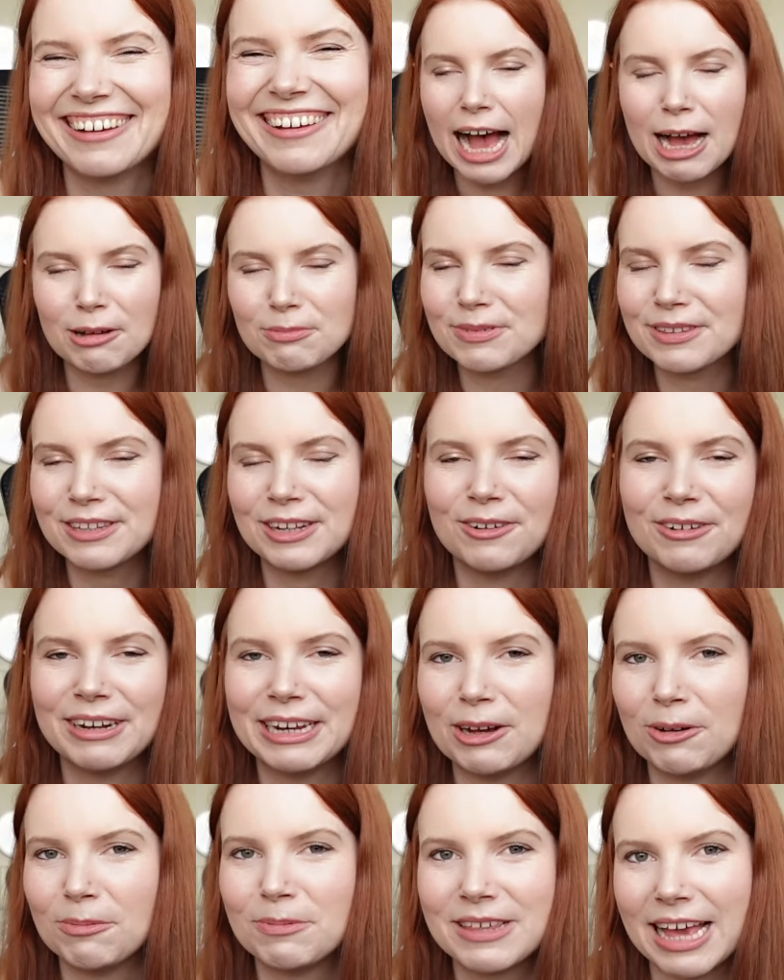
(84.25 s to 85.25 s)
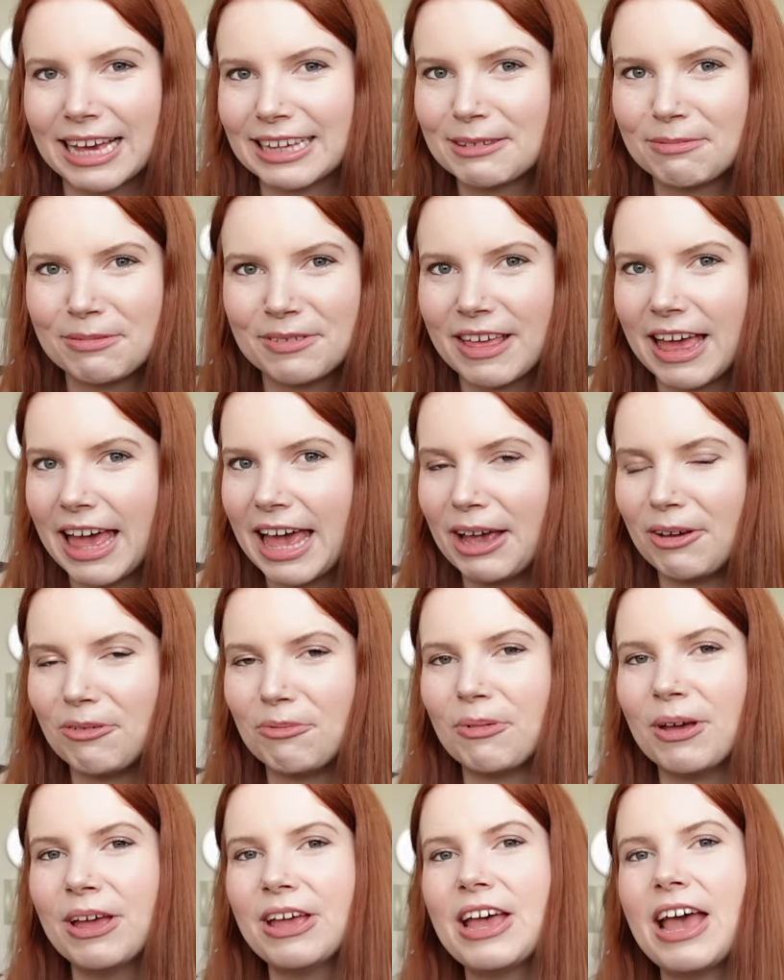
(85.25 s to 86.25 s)
Absolutely obsessed with
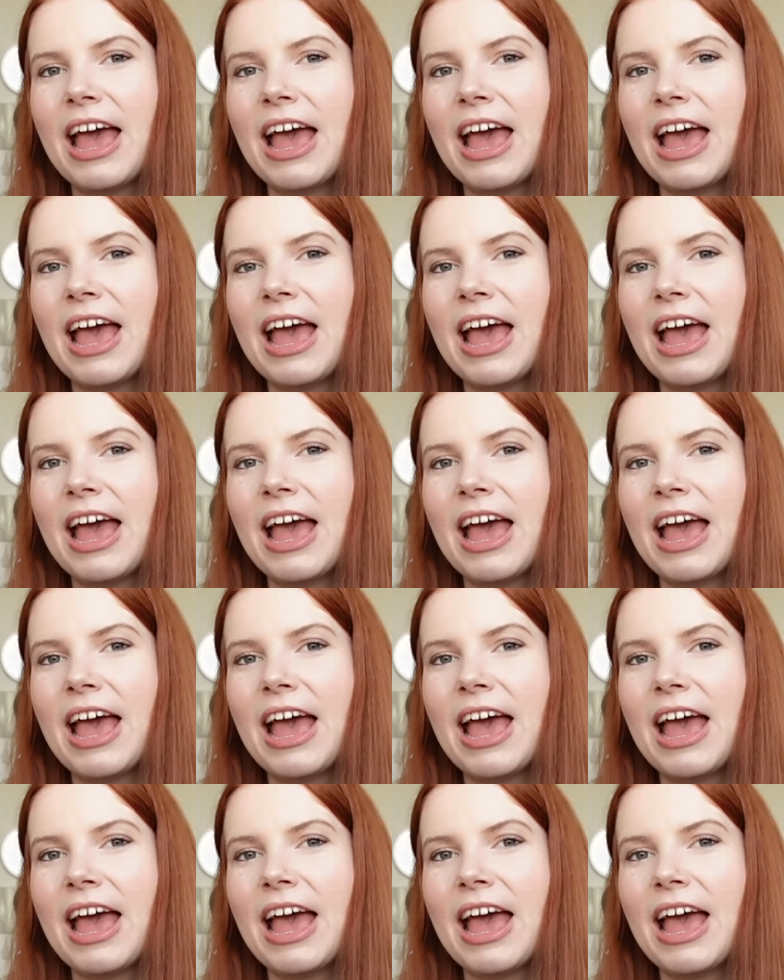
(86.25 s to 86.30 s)
him,